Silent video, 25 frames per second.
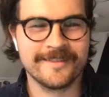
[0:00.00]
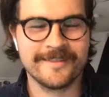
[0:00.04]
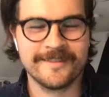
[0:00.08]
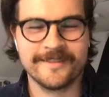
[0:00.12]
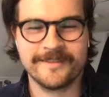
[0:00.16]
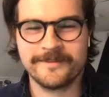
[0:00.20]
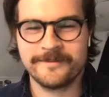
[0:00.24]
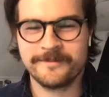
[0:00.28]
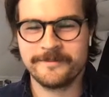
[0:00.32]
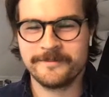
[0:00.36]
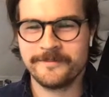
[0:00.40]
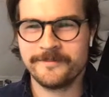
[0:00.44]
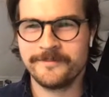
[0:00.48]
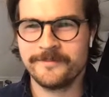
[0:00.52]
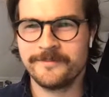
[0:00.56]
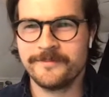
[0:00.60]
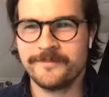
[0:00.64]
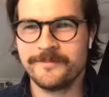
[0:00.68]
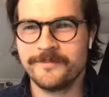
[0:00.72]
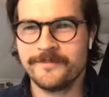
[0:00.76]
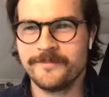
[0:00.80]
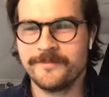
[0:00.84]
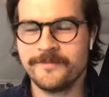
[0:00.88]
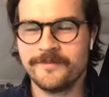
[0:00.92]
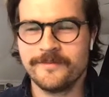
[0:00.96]

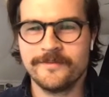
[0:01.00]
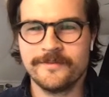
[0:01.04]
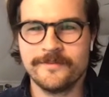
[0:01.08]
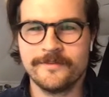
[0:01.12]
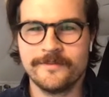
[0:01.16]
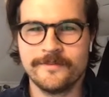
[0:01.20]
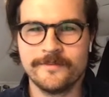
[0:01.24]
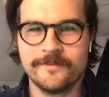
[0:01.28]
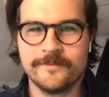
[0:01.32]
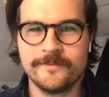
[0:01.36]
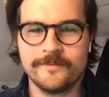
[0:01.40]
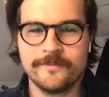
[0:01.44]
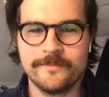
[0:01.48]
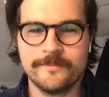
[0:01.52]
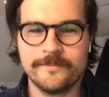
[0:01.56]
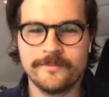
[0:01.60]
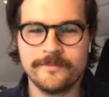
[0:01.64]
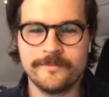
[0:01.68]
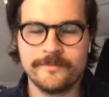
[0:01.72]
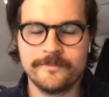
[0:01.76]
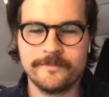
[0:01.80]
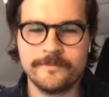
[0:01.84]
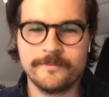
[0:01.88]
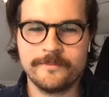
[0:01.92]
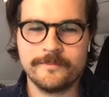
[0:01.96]

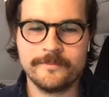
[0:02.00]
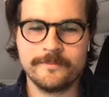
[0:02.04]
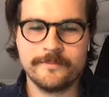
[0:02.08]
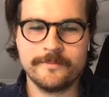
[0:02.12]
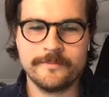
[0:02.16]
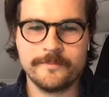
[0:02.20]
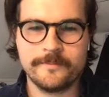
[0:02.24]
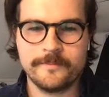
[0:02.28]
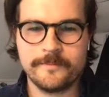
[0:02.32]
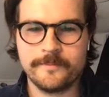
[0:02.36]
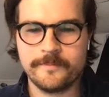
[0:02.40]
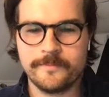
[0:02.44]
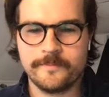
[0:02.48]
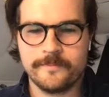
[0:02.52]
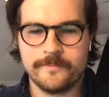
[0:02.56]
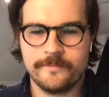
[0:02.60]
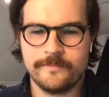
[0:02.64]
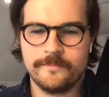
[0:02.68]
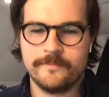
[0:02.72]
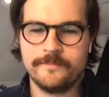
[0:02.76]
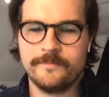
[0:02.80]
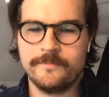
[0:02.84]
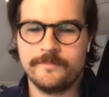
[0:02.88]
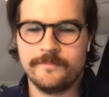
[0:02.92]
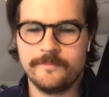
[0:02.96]

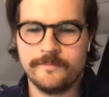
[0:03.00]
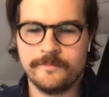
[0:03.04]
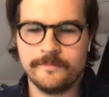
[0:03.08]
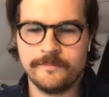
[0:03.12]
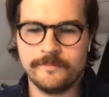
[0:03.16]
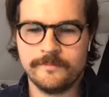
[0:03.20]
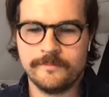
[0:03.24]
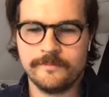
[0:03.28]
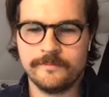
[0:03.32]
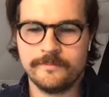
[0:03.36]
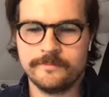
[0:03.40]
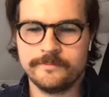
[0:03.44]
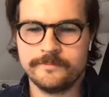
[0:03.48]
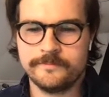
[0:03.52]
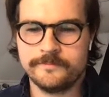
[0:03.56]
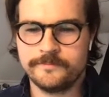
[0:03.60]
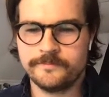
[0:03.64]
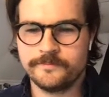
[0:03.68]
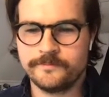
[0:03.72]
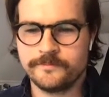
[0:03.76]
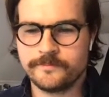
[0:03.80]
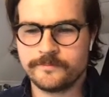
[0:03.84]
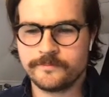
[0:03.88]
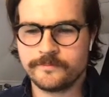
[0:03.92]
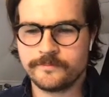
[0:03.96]

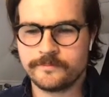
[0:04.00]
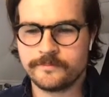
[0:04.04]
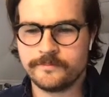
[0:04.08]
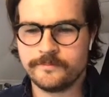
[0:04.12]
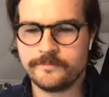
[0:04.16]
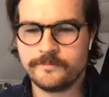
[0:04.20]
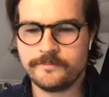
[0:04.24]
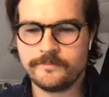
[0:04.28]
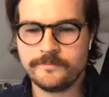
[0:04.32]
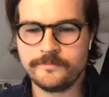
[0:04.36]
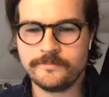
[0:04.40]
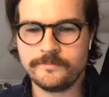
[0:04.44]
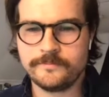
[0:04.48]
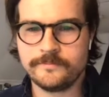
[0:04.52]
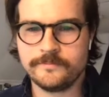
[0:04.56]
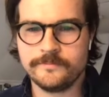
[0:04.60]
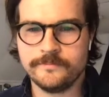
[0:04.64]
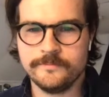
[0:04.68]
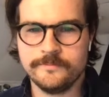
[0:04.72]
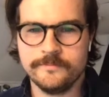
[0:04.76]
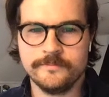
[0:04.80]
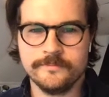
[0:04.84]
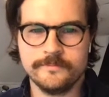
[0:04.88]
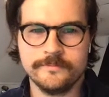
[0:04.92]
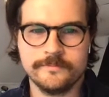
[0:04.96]

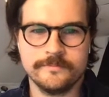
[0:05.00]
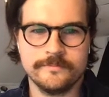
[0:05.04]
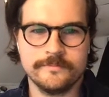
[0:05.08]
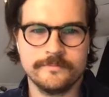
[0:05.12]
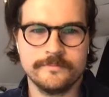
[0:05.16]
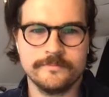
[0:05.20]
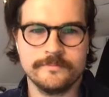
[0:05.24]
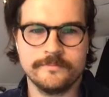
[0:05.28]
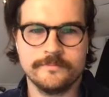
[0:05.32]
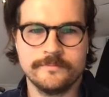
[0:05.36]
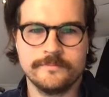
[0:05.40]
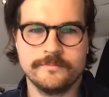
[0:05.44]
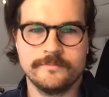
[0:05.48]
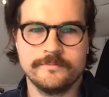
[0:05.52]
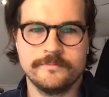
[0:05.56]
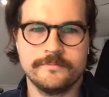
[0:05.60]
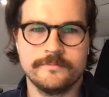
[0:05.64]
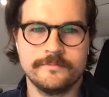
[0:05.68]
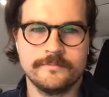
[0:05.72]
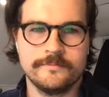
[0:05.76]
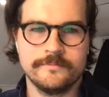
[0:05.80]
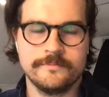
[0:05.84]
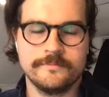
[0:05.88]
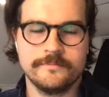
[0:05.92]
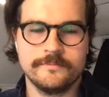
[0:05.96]

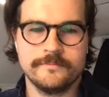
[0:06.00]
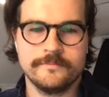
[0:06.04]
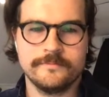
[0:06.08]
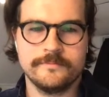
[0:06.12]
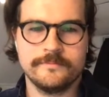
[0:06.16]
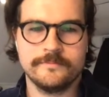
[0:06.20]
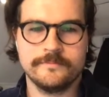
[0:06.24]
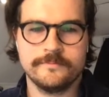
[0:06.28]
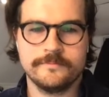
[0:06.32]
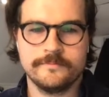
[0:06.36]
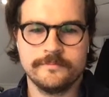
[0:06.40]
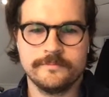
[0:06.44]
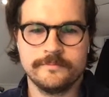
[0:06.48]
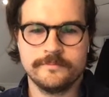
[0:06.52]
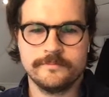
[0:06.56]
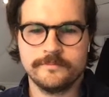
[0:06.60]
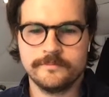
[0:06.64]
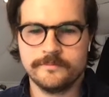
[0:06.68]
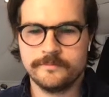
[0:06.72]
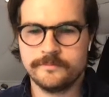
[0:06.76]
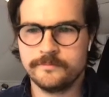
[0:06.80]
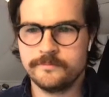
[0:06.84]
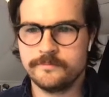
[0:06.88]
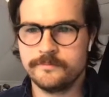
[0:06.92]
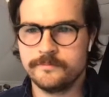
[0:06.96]

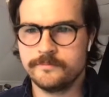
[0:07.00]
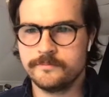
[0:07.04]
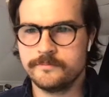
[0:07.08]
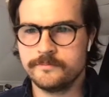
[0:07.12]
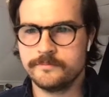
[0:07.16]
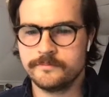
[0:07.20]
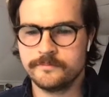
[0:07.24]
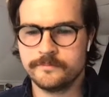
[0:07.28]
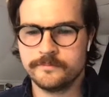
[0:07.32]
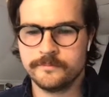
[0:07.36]
Nothing is said.